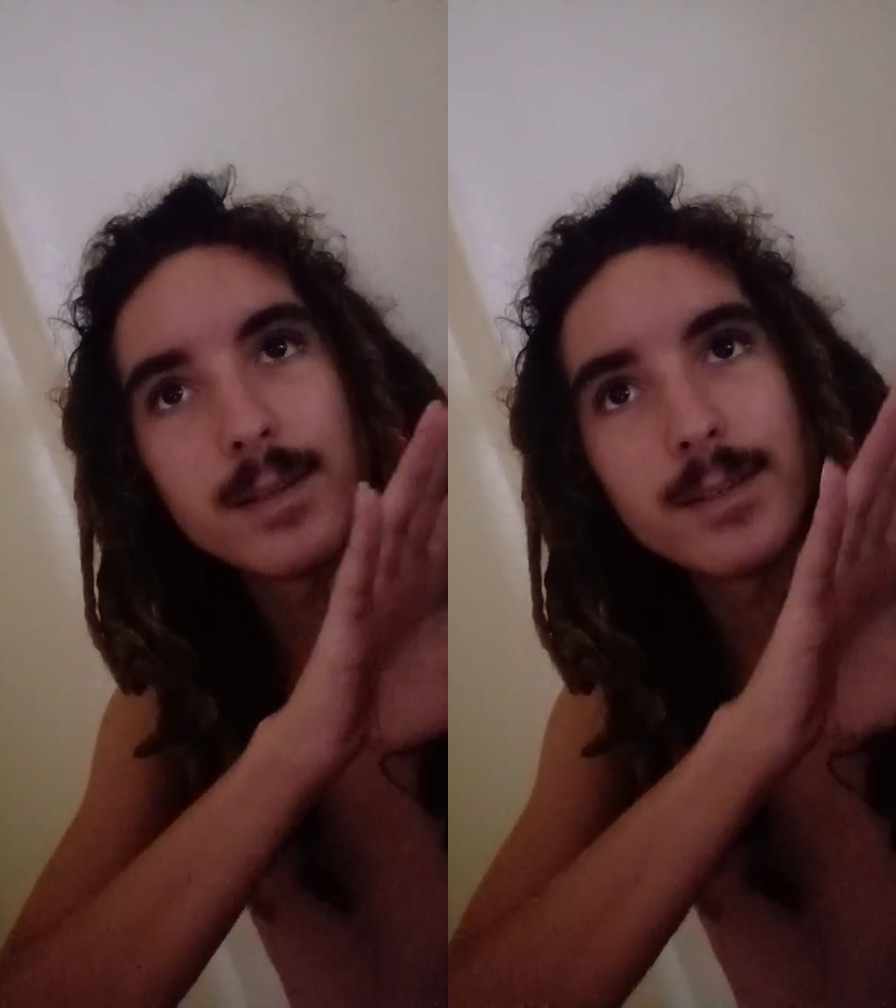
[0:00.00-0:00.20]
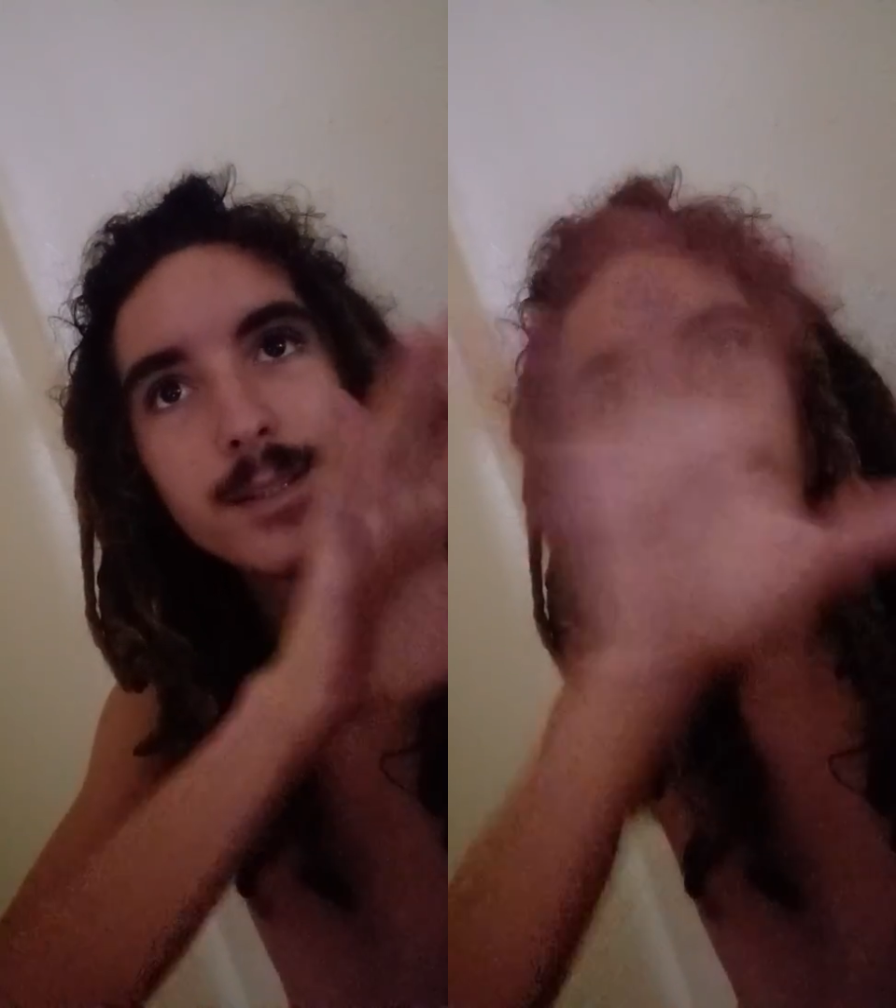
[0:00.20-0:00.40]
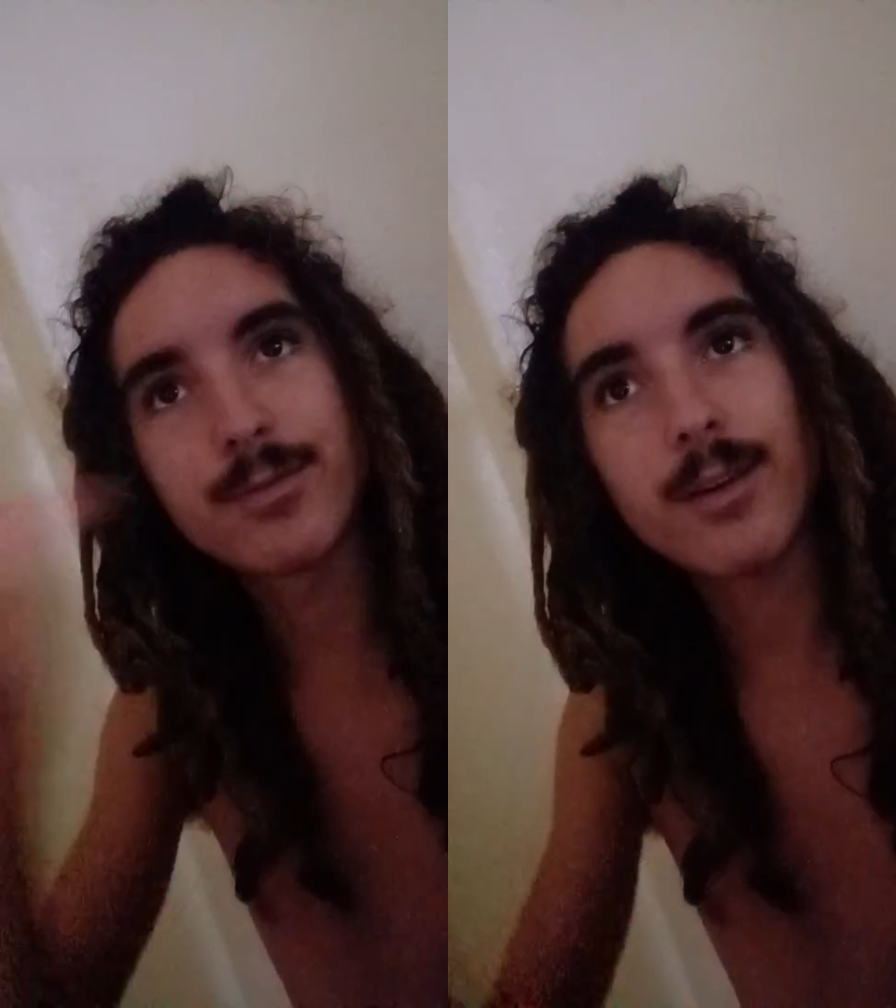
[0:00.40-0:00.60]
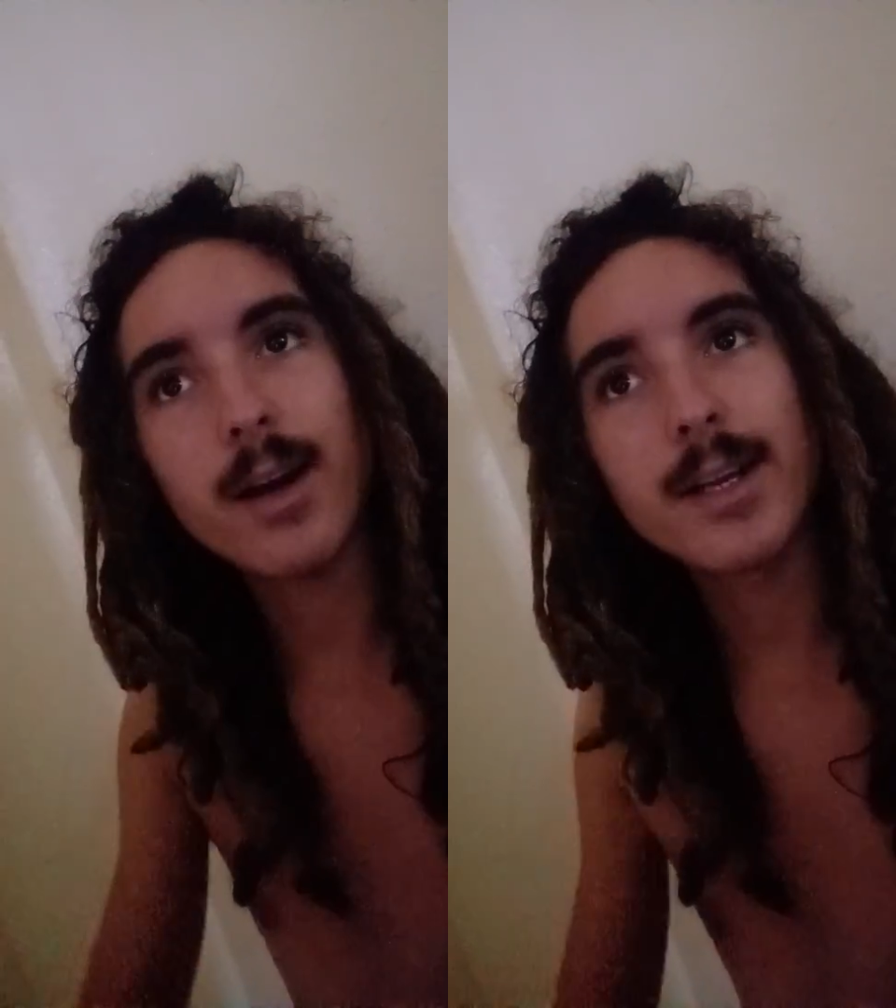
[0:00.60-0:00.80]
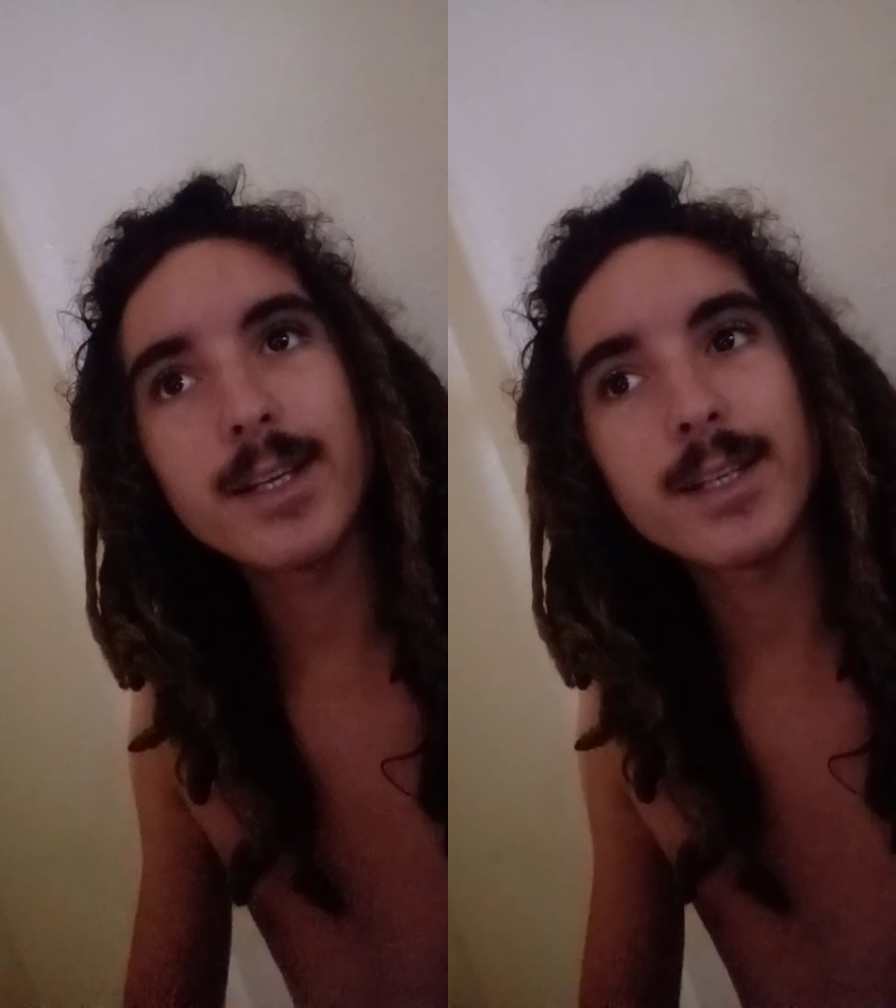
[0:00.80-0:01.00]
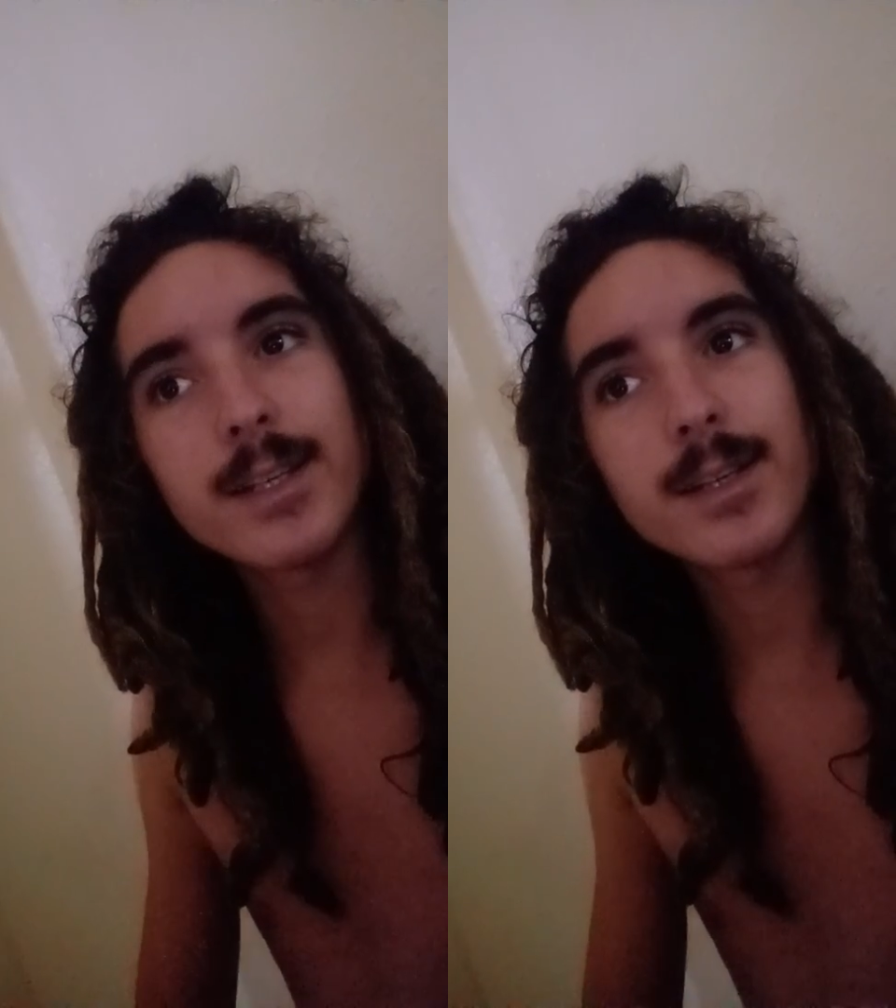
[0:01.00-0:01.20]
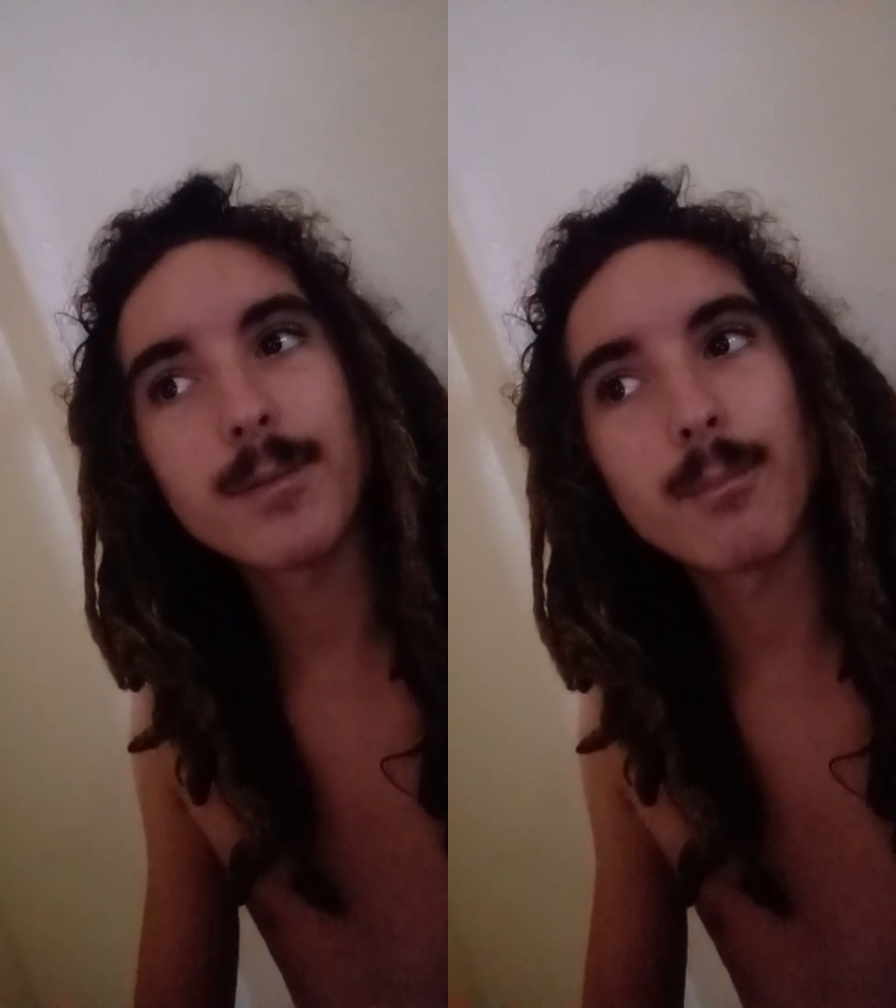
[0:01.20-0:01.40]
defining